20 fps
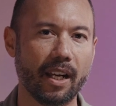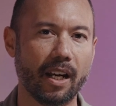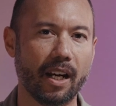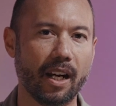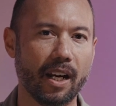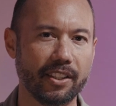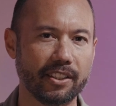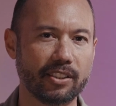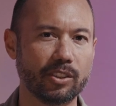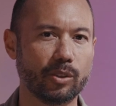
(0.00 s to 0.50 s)

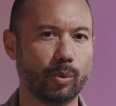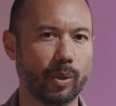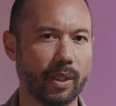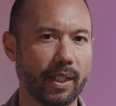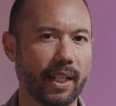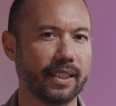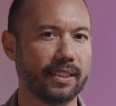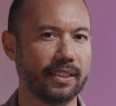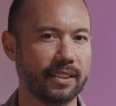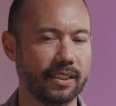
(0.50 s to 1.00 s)
uh, this is
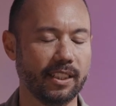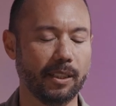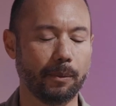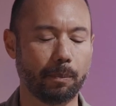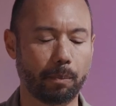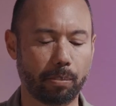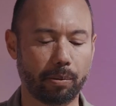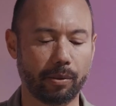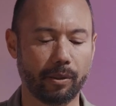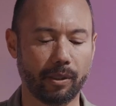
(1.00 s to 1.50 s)
one I see
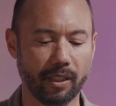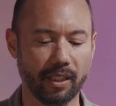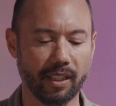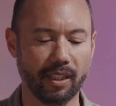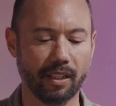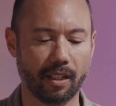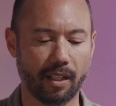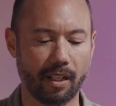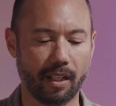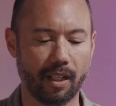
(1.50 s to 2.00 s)

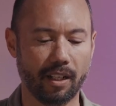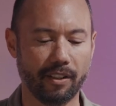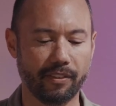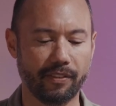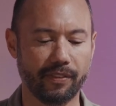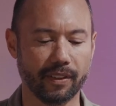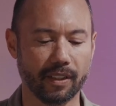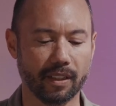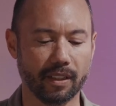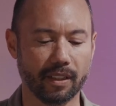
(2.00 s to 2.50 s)
pretty
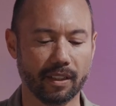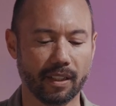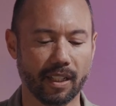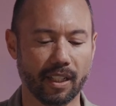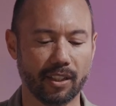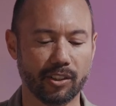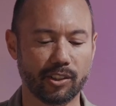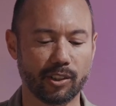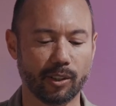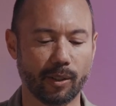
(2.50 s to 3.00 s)
often.
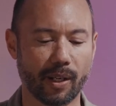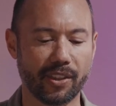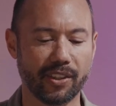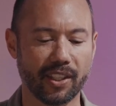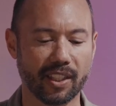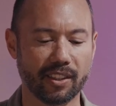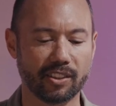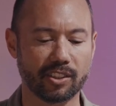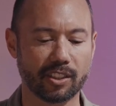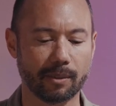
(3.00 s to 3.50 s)
And so I
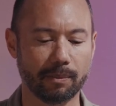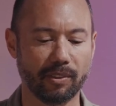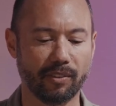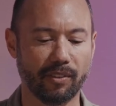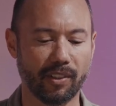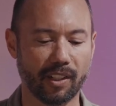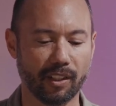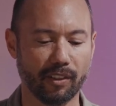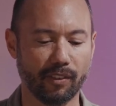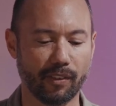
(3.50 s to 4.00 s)
think this could be
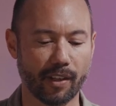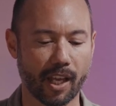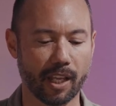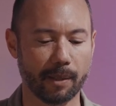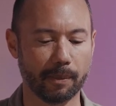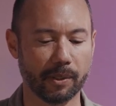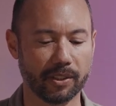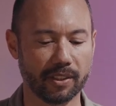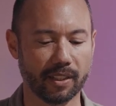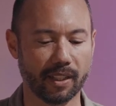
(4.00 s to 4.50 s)
very valuable